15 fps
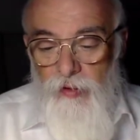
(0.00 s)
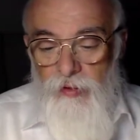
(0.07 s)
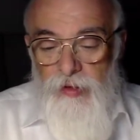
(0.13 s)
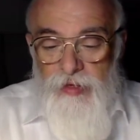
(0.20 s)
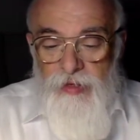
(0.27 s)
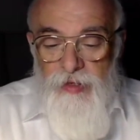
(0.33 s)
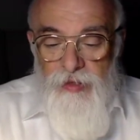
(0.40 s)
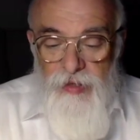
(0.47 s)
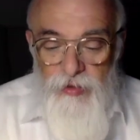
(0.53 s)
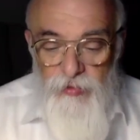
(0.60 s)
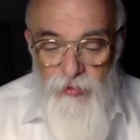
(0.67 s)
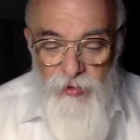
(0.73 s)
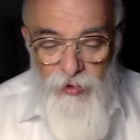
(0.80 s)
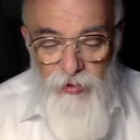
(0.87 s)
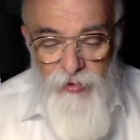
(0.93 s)
Let's
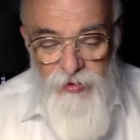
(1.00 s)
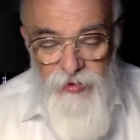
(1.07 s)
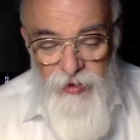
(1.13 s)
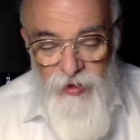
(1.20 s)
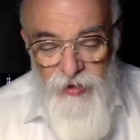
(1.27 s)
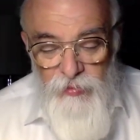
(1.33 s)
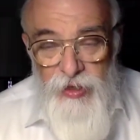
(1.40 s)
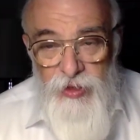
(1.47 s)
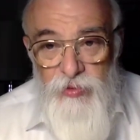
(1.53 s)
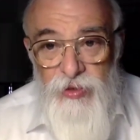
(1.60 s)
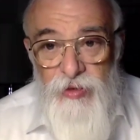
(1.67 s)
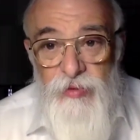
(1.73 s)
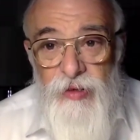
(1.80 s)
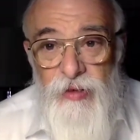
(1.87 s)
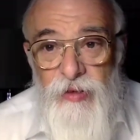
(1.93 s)
continue the Yeah, everybody's
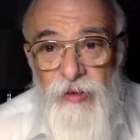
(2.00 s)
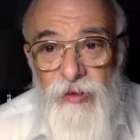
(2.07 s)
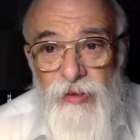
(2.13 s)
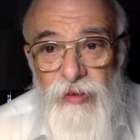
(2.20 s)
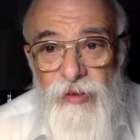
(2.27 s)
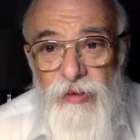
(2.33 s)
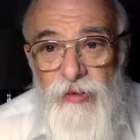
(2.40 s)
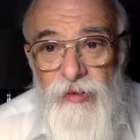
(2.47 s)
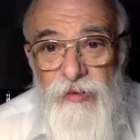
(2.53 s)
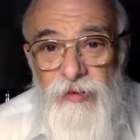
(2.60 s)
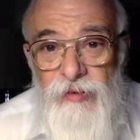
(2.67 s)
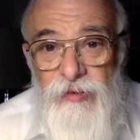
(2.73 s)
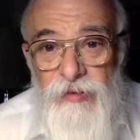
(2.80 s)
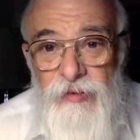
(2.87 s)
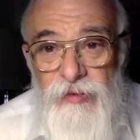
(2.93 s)
with me.
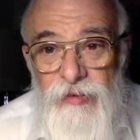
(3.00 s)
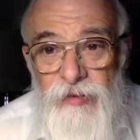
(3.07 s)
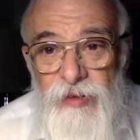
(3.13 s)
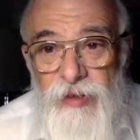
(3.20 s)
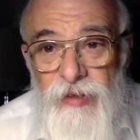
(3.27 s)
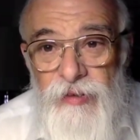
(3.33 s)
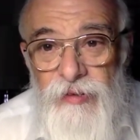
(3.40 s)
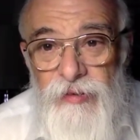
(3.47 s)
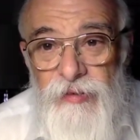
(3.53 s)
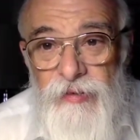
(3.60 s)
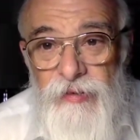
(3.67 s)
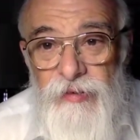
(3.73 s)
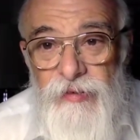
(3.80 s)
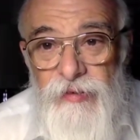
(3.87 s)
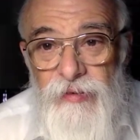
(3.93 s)
Yeah.
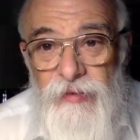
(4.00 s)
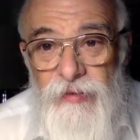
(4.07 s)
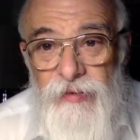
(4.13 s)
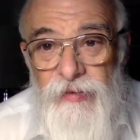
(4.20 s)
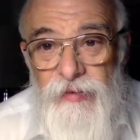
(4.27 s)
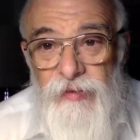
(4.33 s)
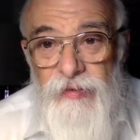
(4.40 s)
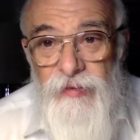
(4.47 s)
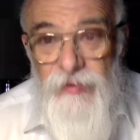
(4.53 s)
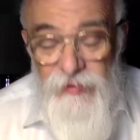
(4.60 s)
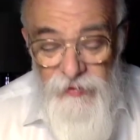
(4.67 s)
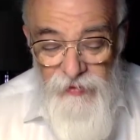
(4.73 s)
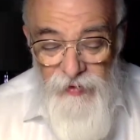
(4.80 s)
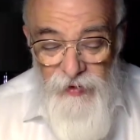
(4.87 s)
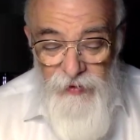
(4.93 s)

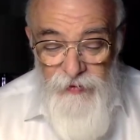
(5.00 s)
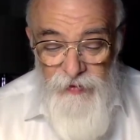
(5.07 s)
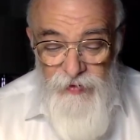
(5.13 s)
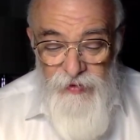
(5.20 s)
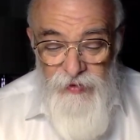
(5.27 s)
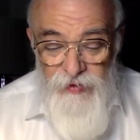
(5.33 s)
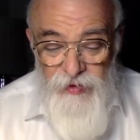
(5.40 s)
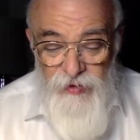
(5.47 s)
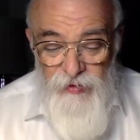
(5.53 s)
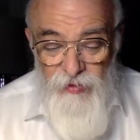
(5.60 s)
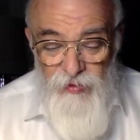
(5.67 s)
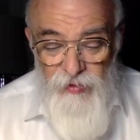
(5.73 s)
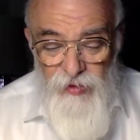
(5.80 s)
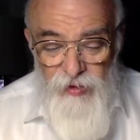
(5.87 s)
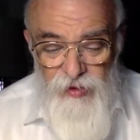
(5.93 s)
Okay, let's
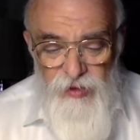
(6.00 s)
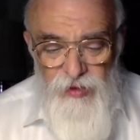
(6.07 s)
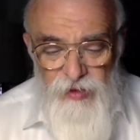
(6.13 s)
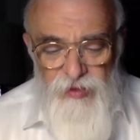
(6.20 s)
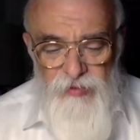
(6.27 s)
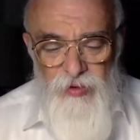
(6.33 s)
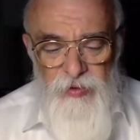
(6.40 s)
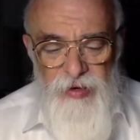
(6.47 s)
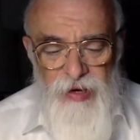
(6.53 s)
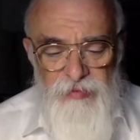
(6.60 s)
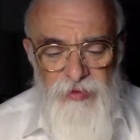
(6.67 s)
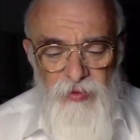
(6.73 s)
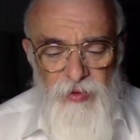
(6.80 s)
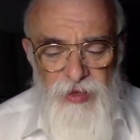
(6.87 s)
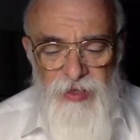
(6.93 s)
continue. So where we
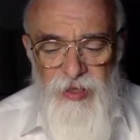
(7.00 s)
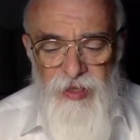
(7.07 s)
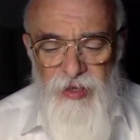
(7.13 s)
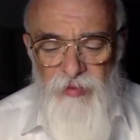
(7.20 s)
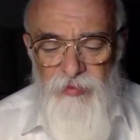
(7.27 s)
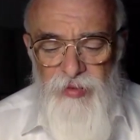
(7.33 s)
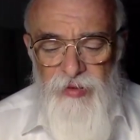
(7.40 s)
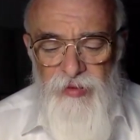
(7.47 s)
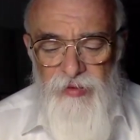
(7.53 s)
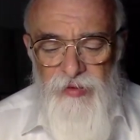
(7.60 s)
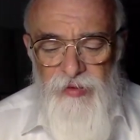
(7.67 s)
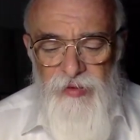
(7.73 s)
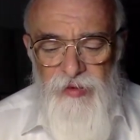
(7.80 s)
have to? What's the number?